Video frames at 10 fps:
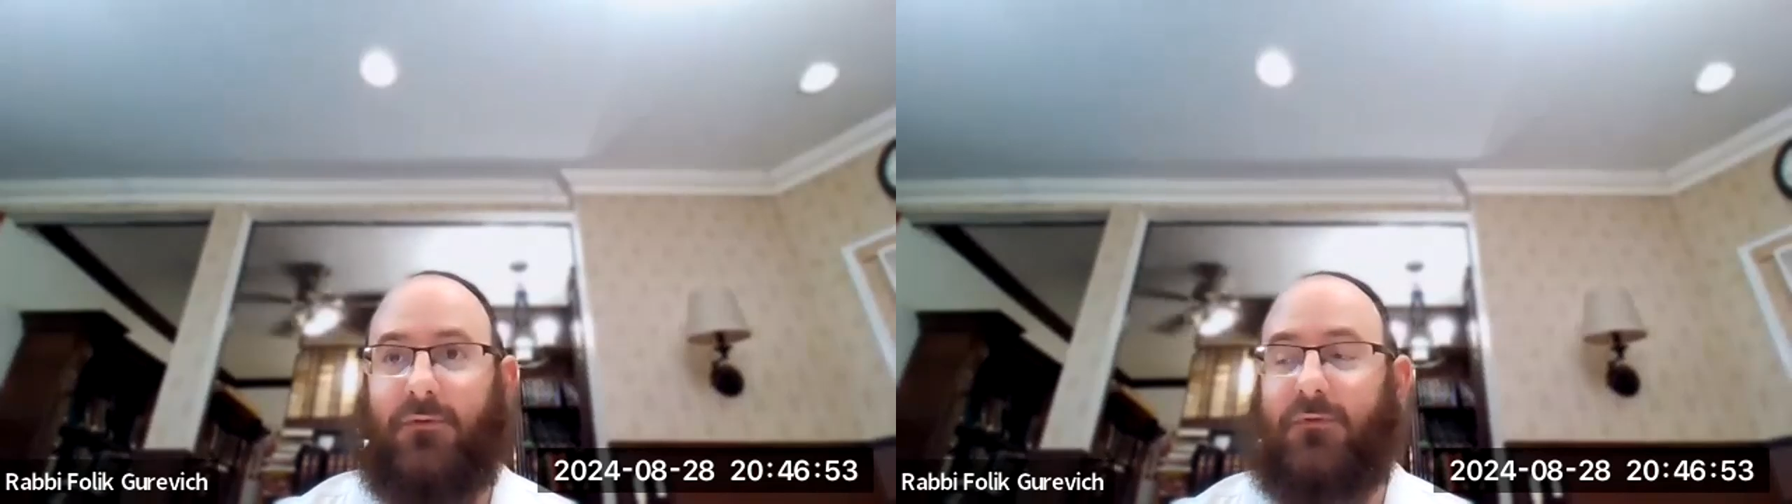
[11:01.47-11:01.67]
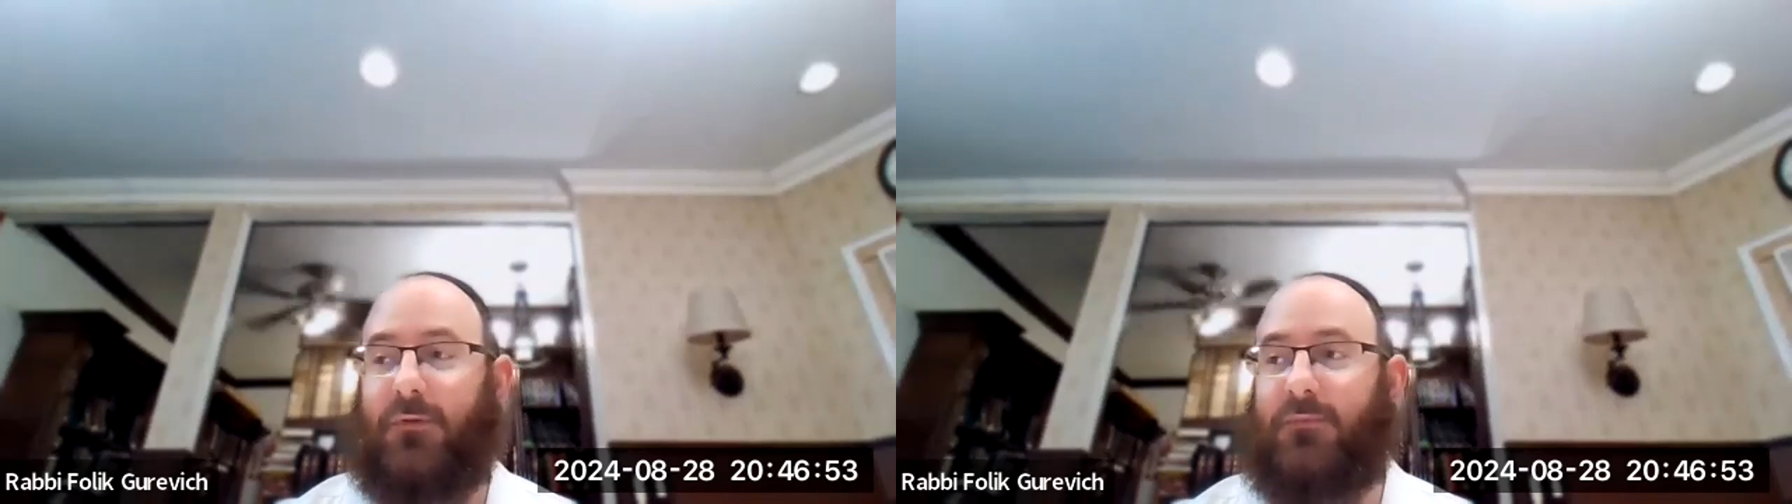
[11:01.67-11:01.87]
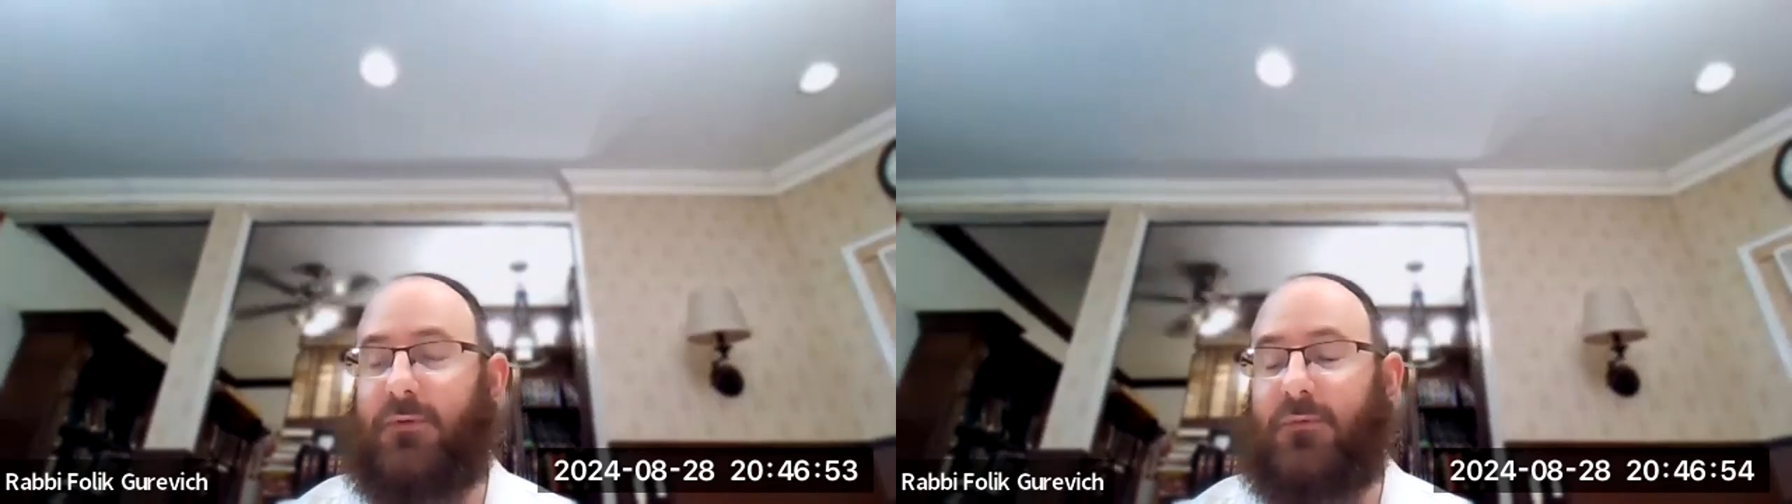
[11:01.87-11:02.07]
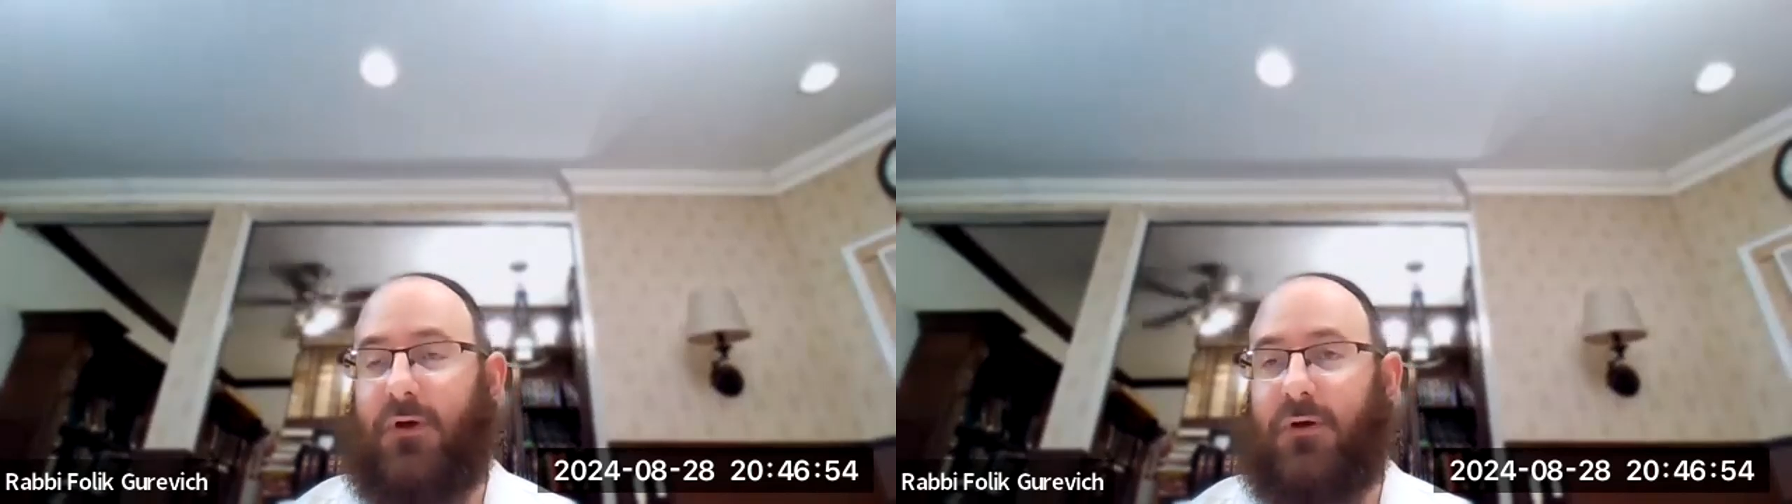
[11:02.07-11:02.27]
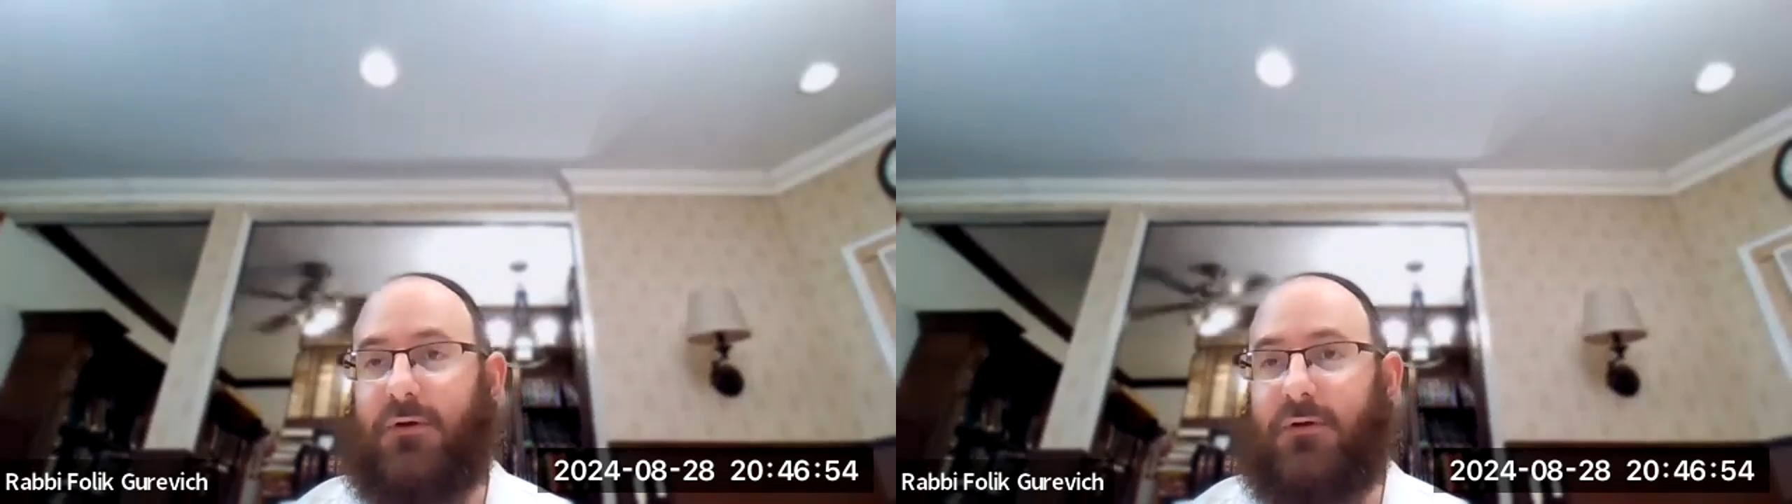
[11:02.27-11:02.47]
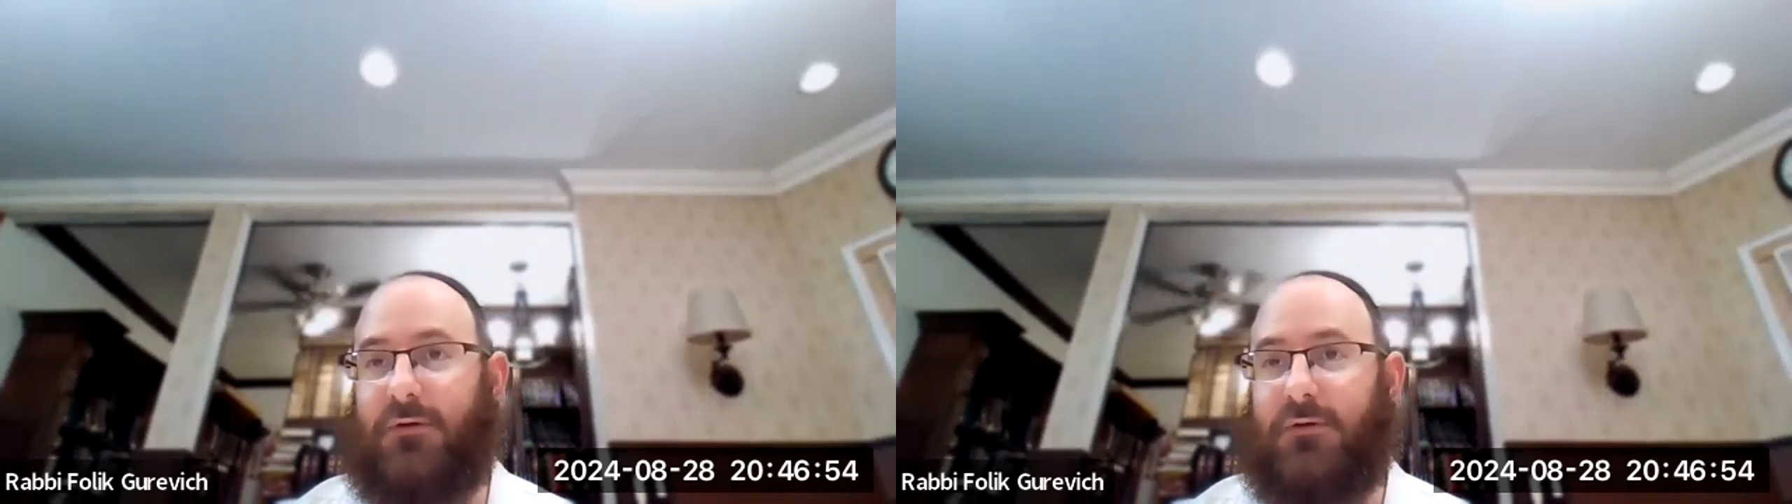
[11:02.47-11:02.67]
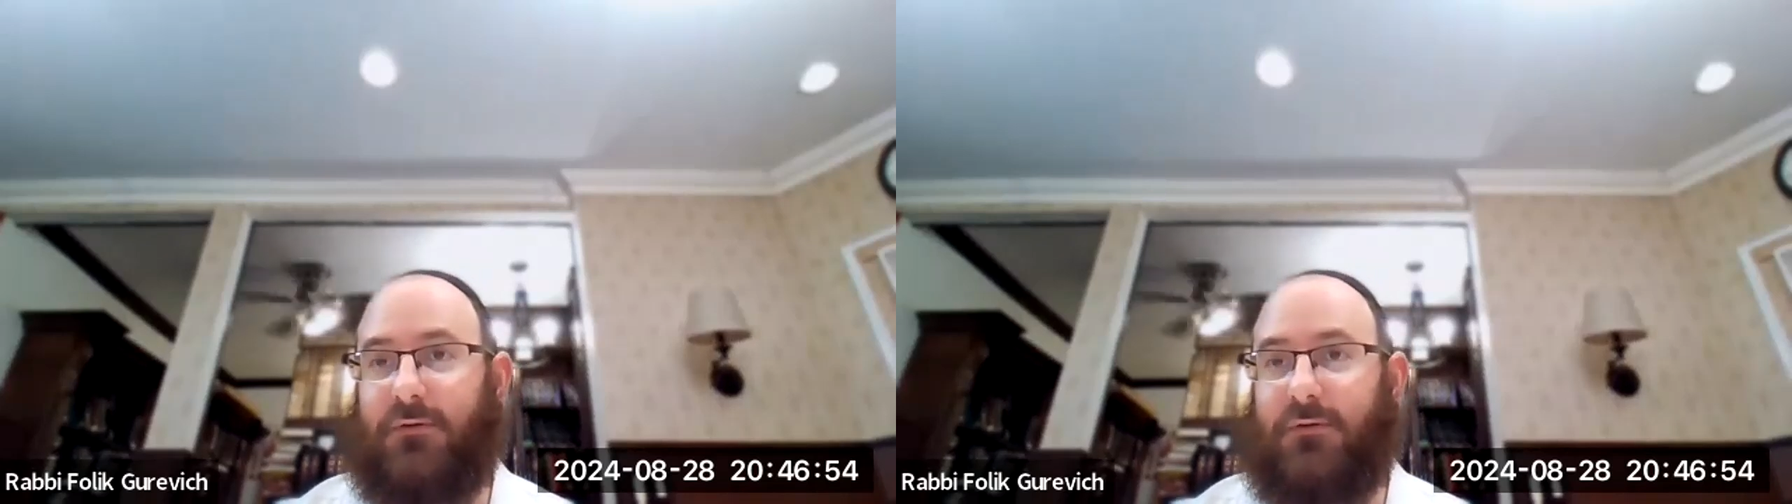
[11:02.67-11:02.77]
do something wrong.